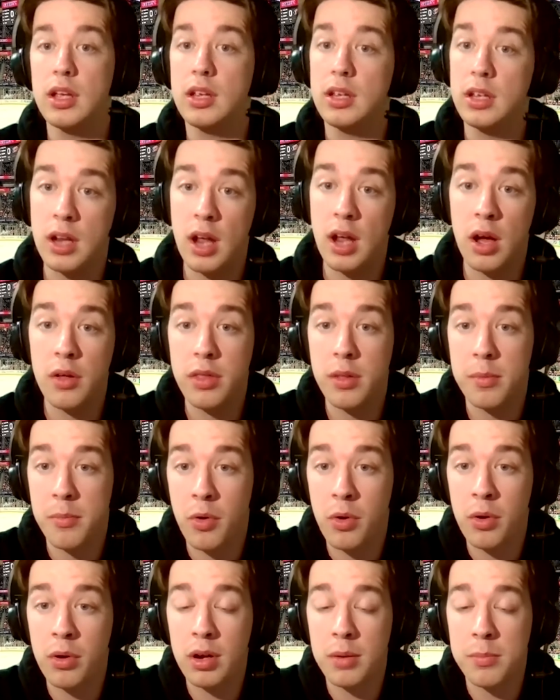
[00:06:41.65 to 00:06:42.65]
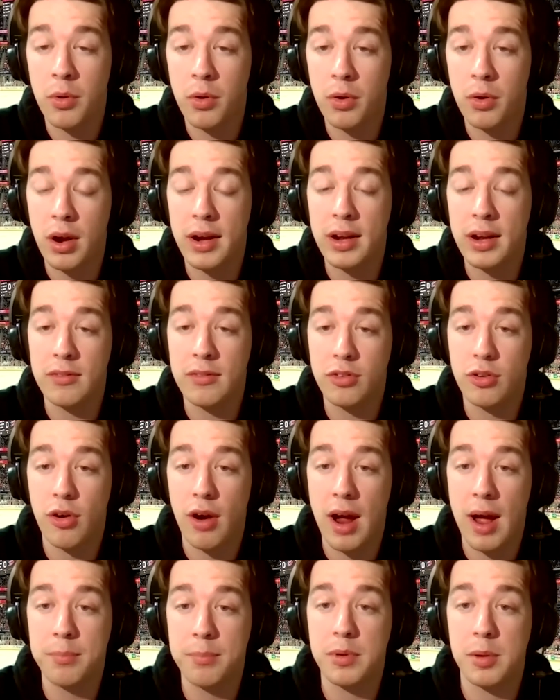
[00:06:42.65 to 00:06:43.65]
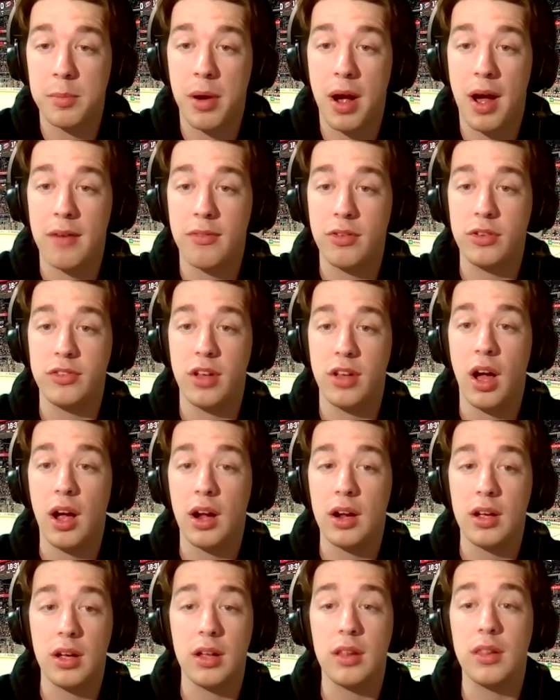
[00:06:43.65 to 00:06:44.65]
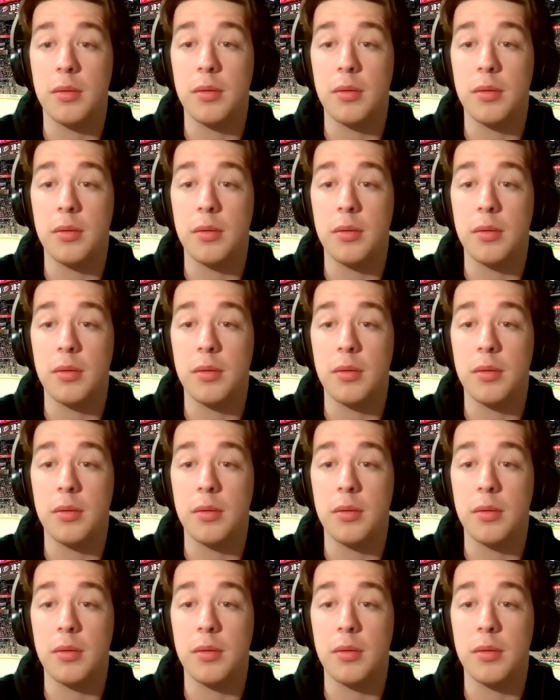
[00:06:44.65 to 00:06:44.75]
You know, the more and more I give crap to Pavel Zacha,